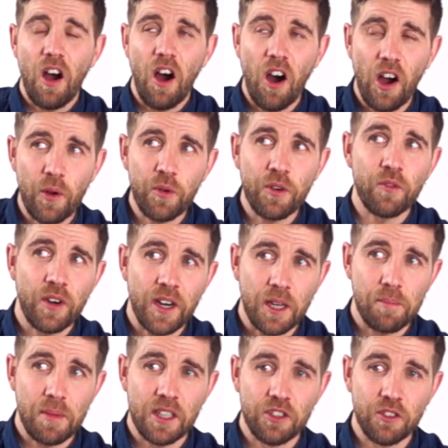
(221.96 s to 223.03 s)
I wouldn't
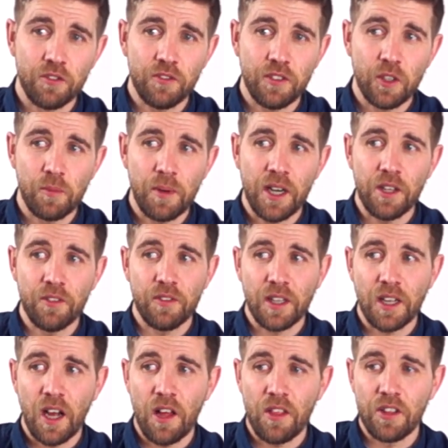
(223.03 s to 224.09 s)
recommend you film
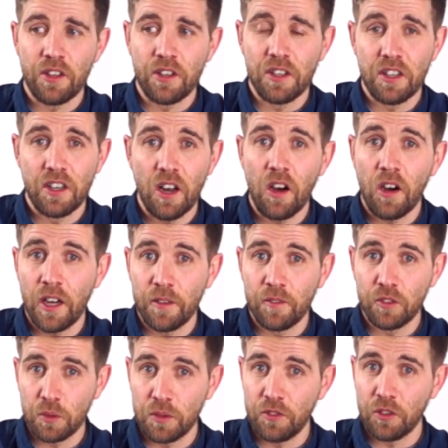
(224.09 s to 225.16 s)
anything other than
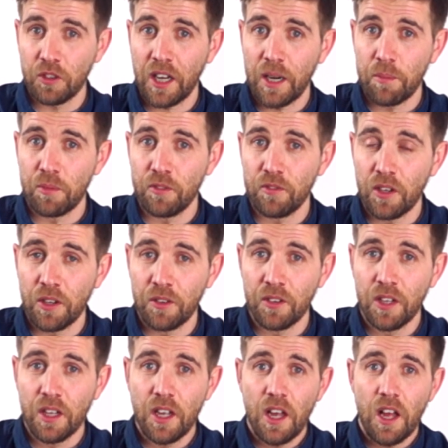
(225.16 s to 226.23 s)
lives with your camera phone.
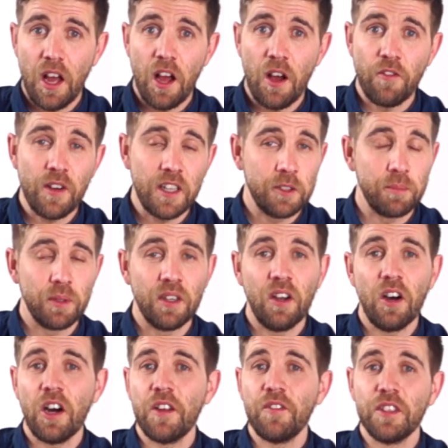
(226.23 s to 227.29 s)
A Facebook
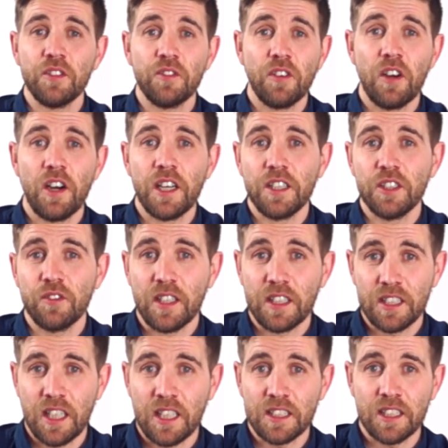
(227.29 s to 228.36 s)
Live is fine, it's
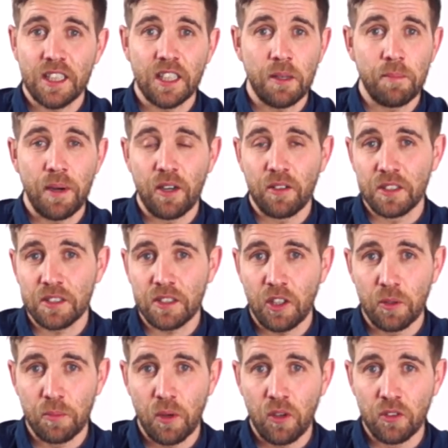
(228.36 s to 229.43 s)
fantastic. A
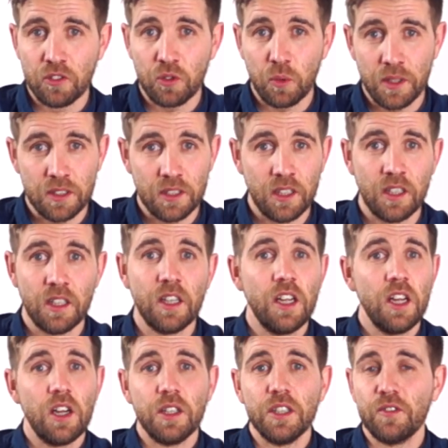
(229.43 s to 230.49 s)
Periscope on Twitter
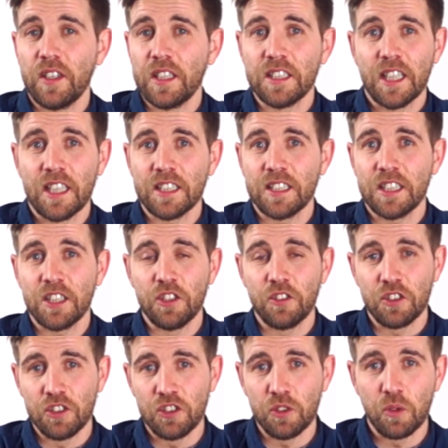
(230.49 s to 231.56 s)
is fantastic. You
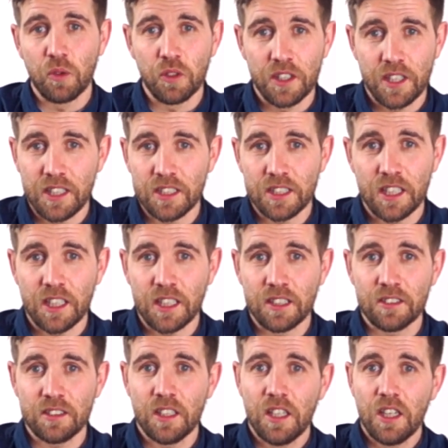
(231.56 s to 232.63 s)
can do all of these
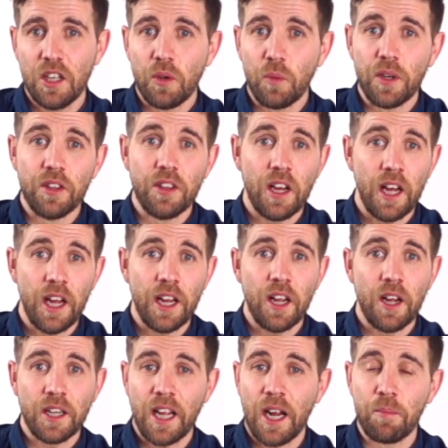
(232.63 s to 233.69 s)
things with
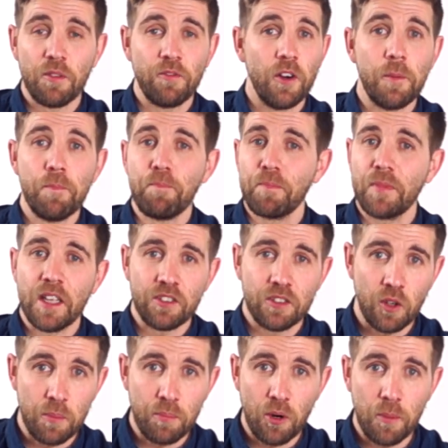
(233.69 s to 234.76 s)
a camera phone. That's
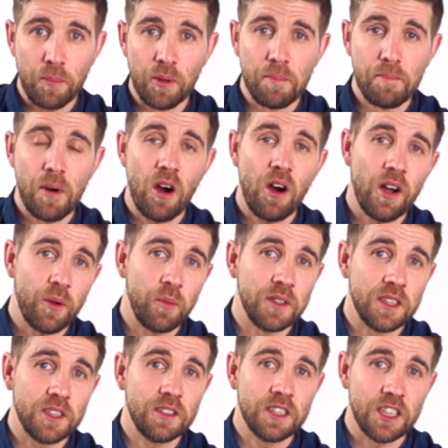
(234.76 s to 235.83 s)
not a problem. But I
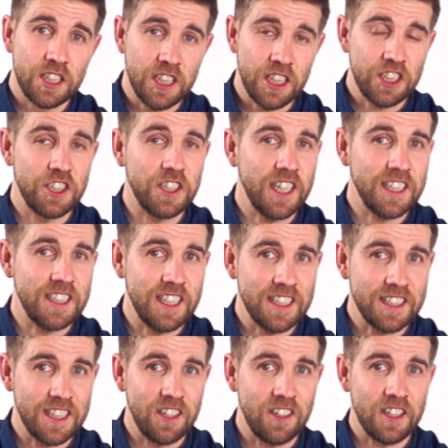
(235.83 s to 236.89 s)
would suggest you get a
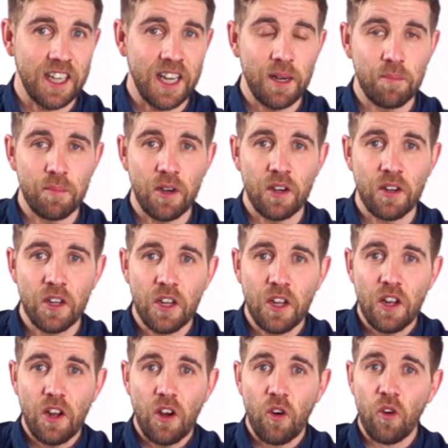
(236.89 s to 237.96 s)
DSLR camera
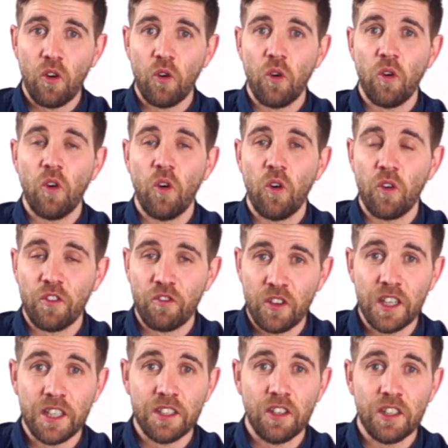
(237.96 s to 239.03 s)
or a
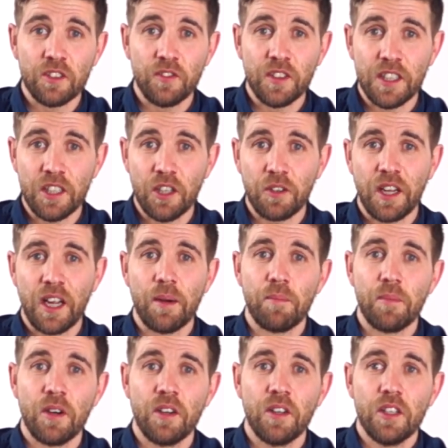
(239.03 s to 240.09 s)
really nice video
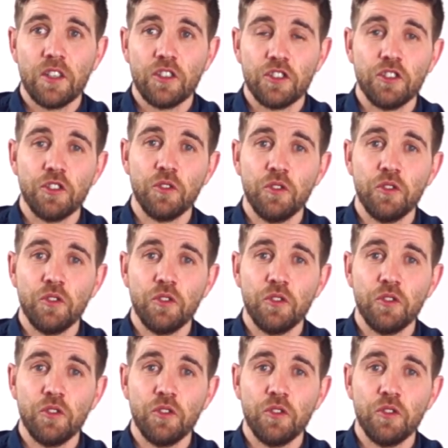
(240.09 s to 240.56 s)
camera to do